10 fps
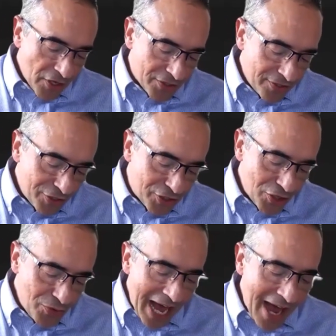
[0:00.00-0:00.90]
The
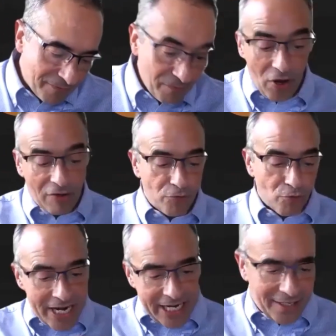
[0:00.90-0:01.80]
two that
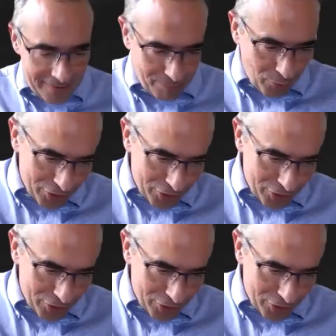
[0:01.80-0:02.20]
I've ringed and